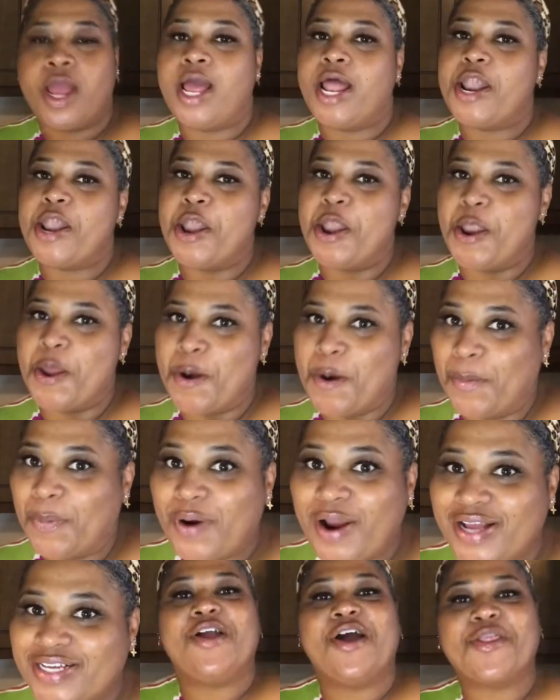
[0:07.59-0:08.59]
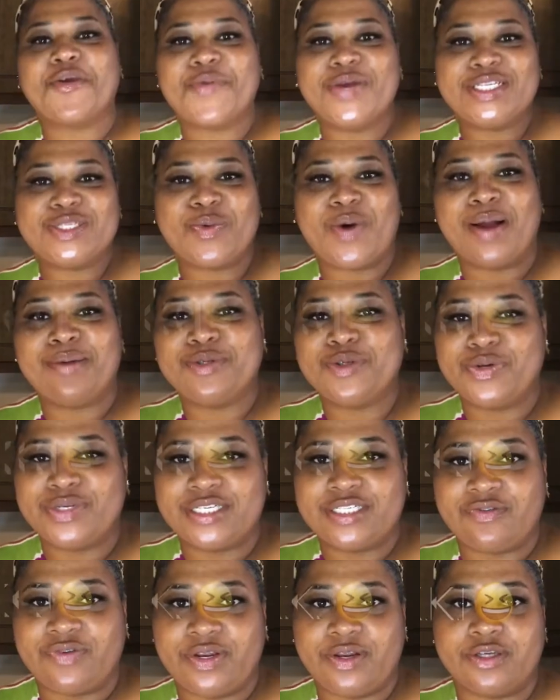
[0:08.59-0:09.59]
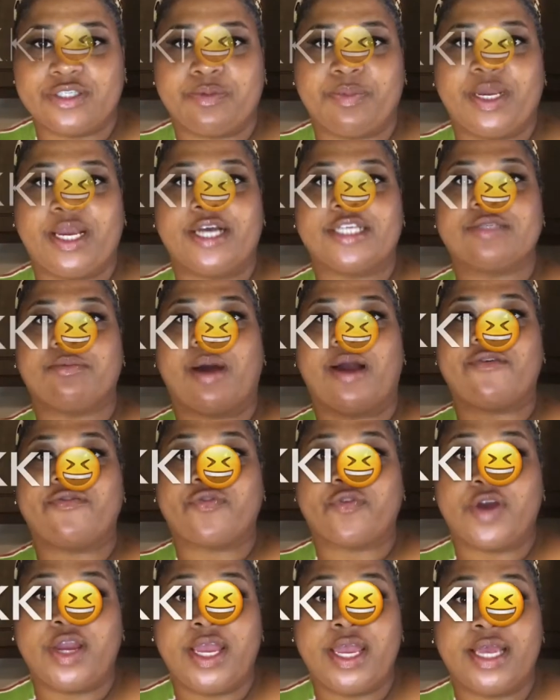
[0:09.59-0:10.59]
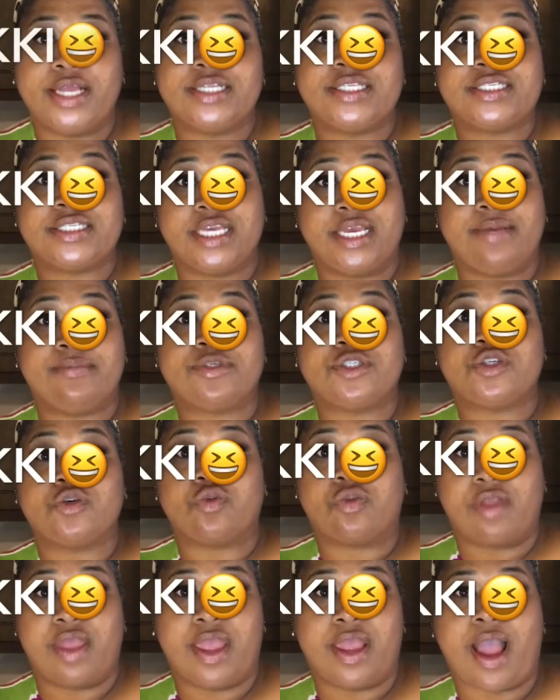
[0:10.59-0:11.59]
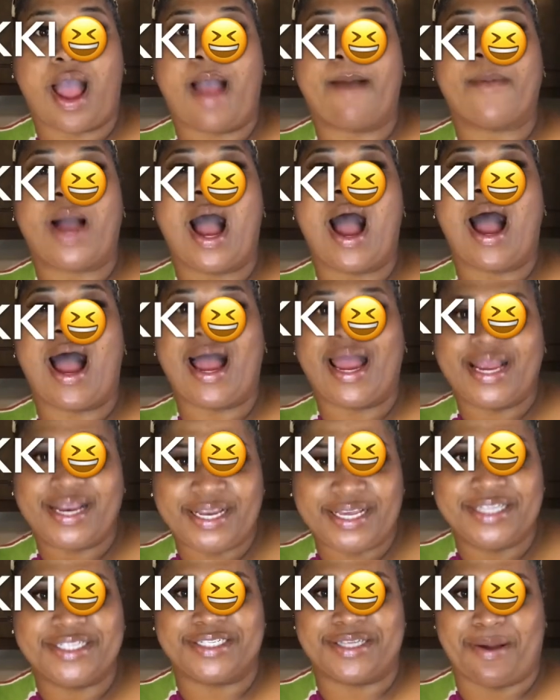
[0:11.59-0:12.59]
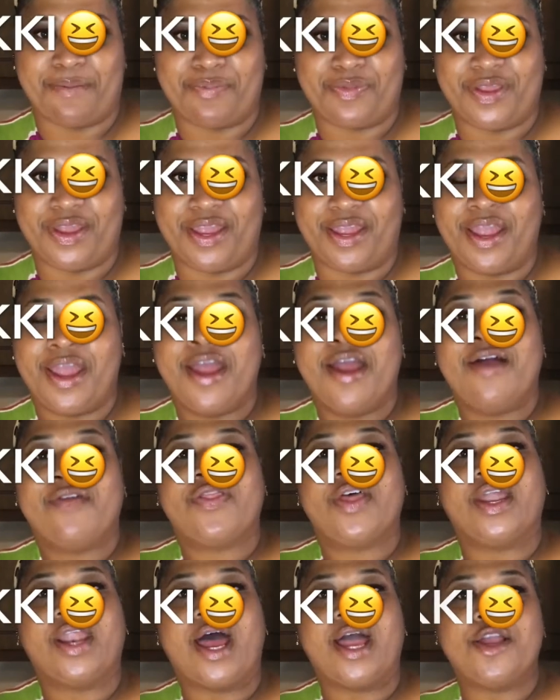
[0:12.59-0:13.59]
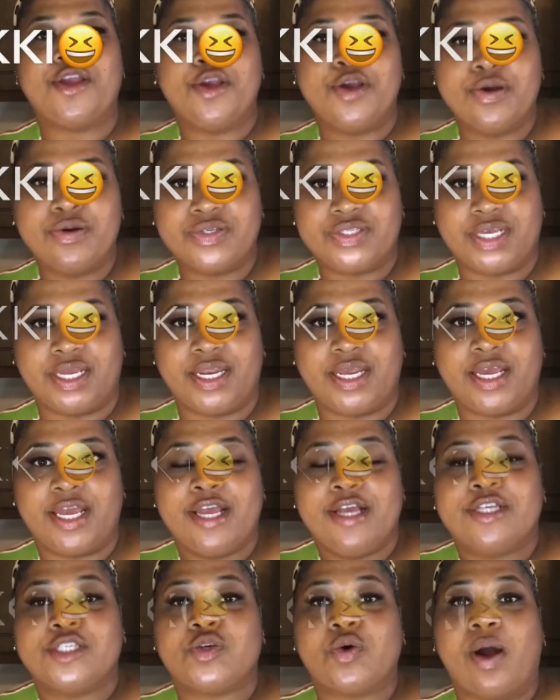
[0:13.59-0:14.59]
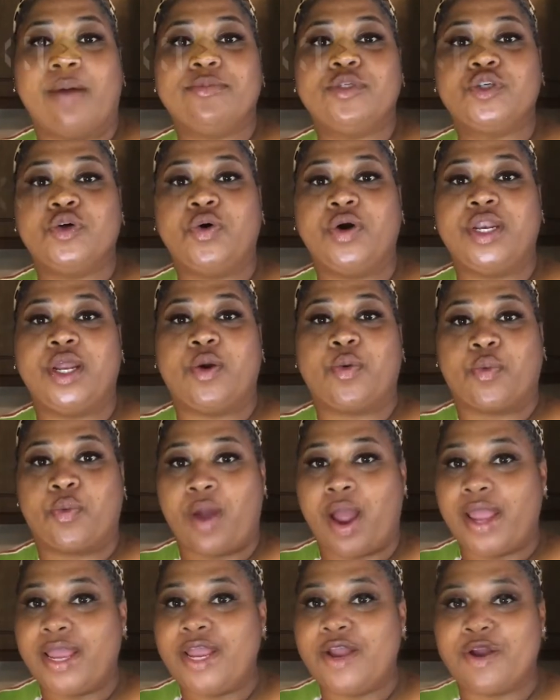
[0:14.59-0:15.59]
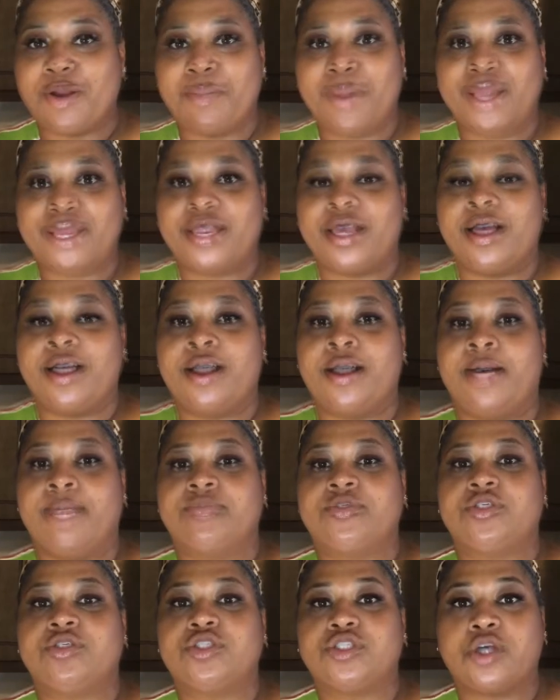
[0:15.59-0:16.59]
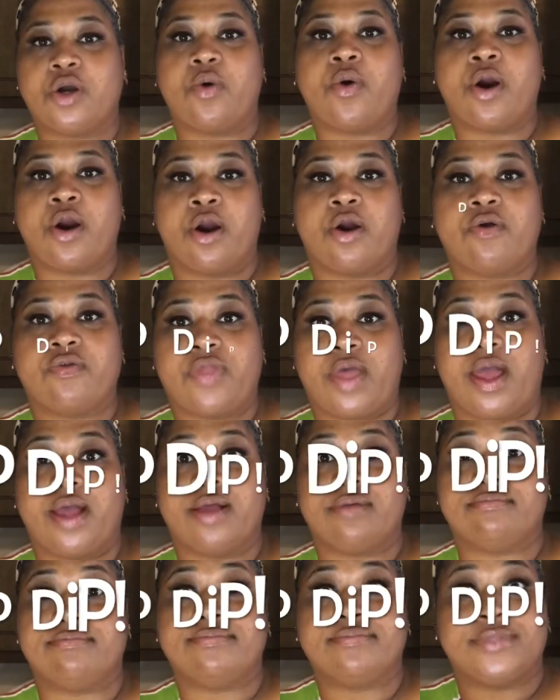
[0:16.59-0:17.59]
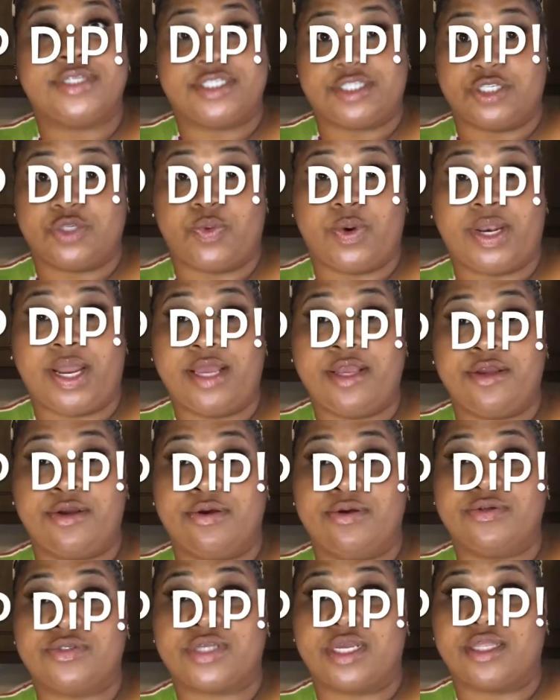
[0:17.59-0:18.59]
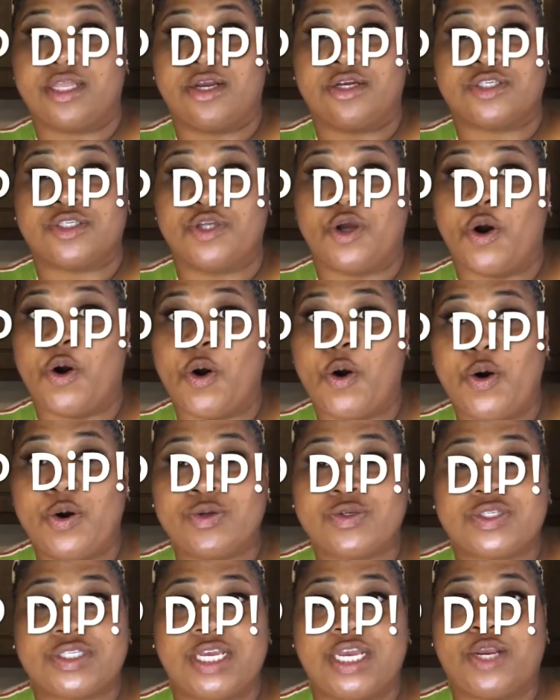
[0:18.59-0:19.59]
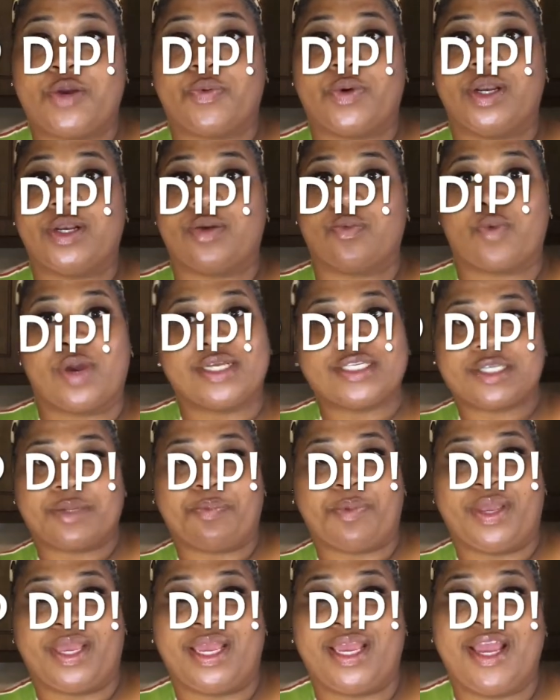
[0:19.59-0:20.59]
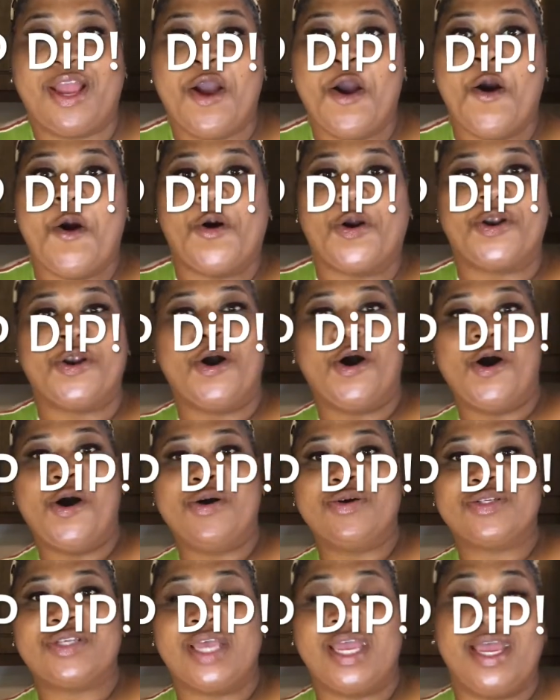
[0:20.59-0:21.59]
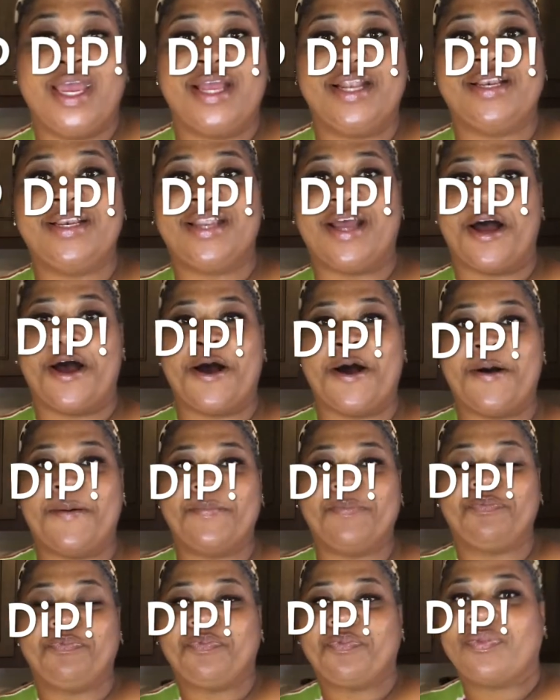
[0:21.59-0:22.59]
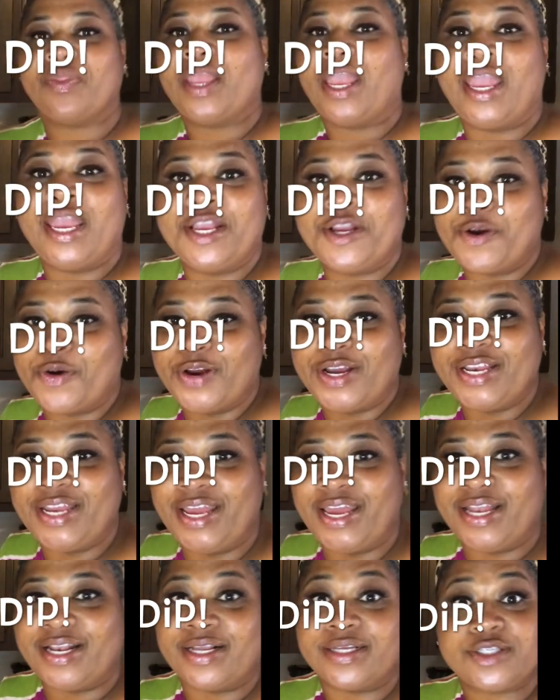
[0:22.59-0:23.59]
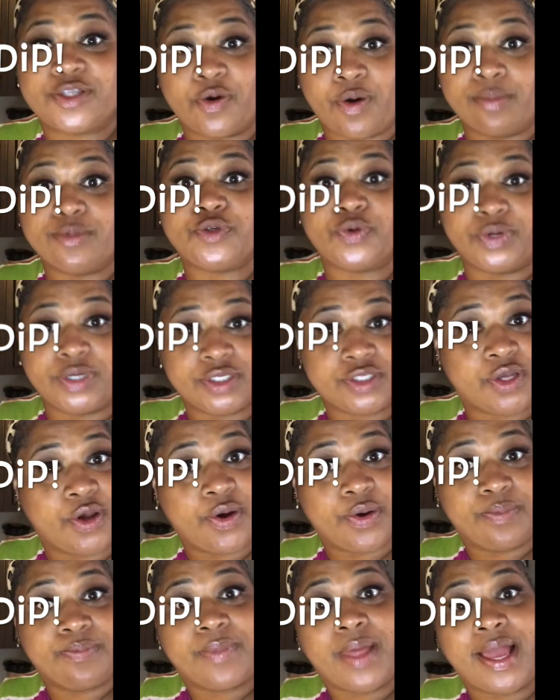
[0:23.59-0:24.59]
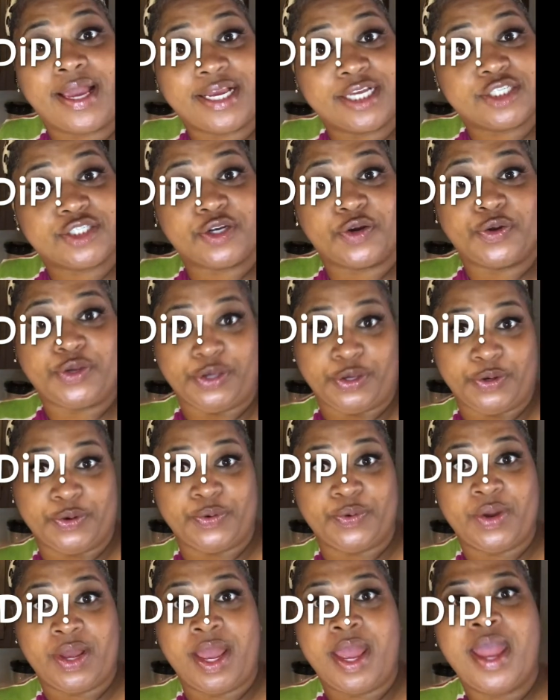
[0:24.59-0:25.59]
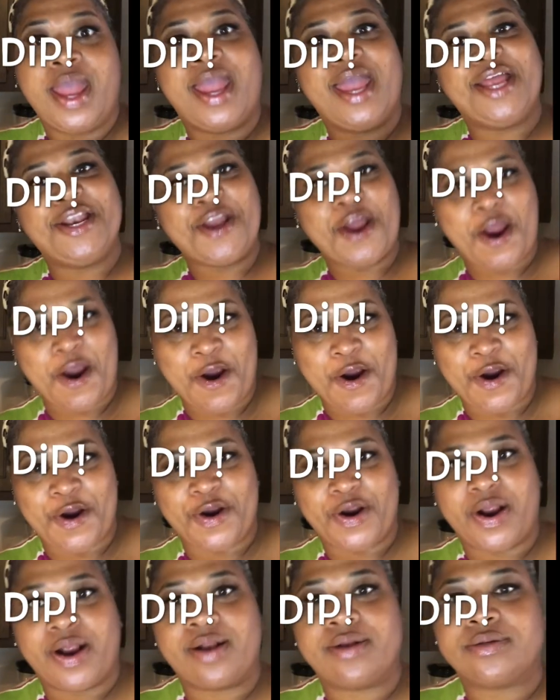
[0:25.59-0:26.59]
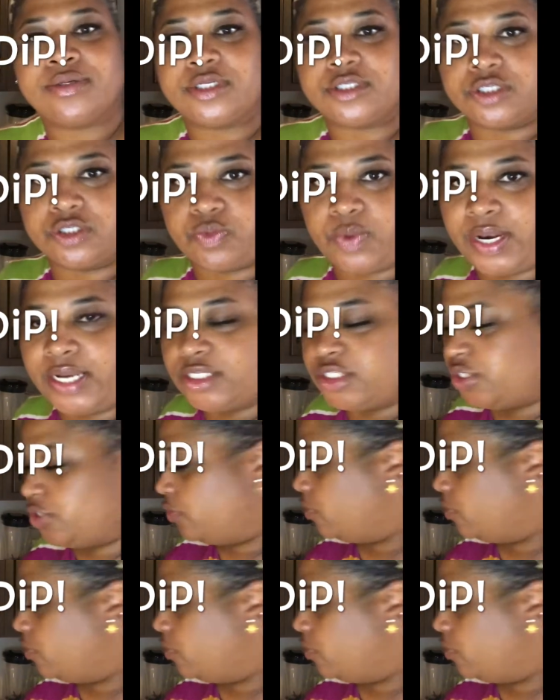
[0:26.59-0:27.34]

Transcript: No pressure. The other reason why I'm doing this video is because my friend seems to think I'm hiding something that I use in it. So I'm doing it right here in my kitchen to show her that this is what I use. There's no secret recipe or no hidden ingredient. So I'm doing it so I can show you and her. This is what I do.